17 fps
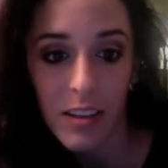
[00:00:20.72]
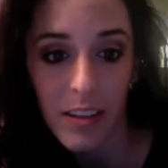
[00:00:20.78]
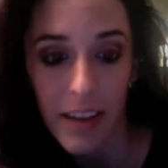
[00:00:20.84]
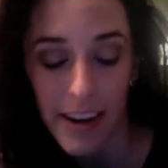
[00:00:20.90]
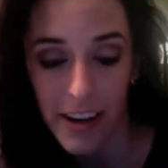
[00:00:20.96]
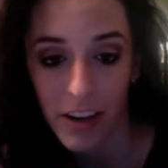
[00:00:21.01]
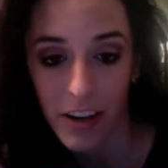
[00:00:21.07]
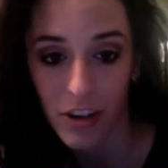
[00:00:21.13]

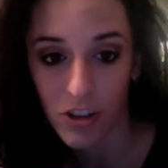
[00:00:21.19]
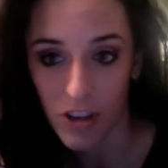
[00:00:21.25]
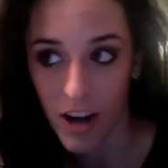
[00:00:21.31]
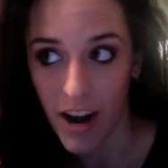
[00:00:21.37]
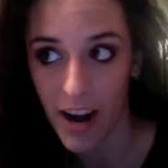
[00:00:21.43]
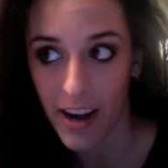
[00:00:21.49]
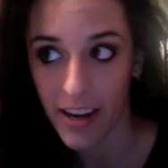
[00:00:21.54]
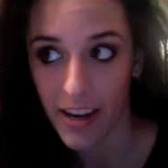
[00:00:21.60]
air
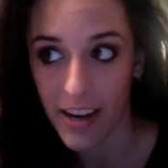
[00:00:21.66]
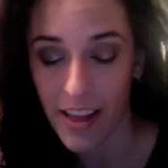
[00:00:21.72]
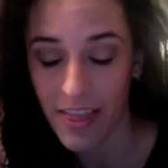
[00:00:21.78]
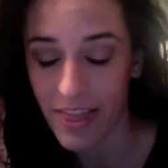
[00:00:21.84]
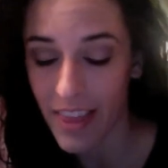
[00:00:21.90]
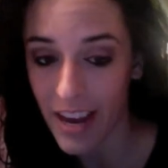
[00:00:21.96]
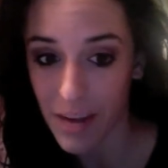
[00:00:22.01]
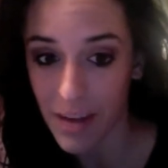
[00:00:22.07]
dry,
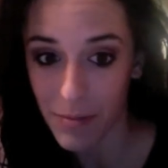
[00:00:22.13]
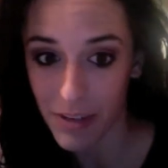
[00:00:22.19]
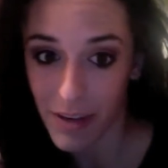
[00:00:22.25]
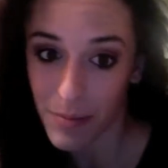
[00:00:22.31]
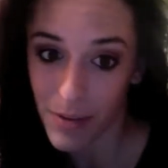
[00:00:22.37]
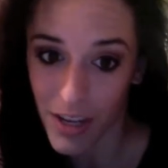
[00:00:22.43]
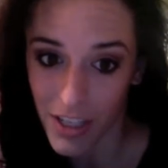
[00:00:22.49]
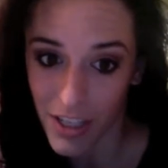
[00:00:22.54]
and then I'm going
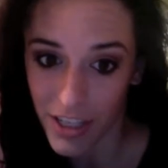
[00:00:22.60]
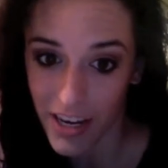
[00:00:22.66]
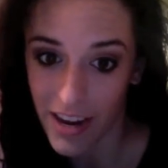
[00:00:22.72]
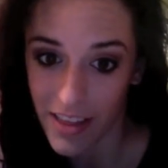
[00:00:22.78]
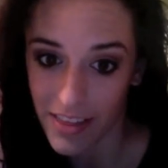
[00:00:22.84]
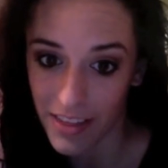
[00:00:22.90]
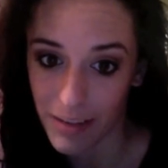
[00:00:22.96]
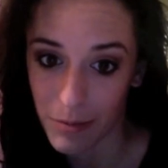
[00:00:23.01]
to brush it,
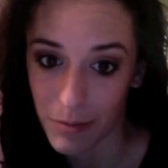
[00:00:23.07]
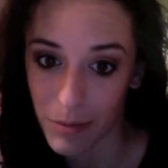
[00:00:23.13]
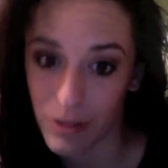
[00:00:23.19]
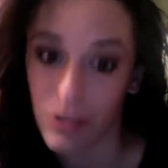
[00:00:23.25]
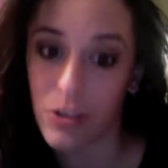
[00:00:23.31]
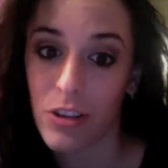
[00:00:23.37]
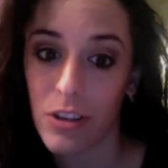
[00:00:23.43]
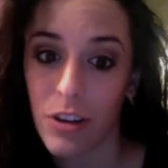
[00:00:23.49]
and then I'm going
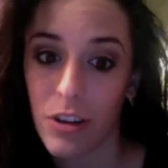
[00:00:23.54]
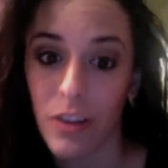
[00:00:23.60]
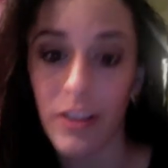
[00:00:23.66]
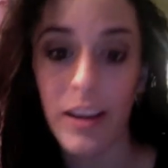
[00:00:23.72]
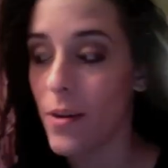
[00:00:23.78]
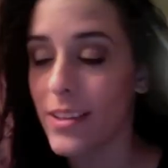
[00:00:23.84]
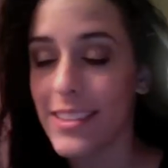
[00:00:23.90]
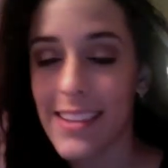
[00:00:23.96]
to curl it.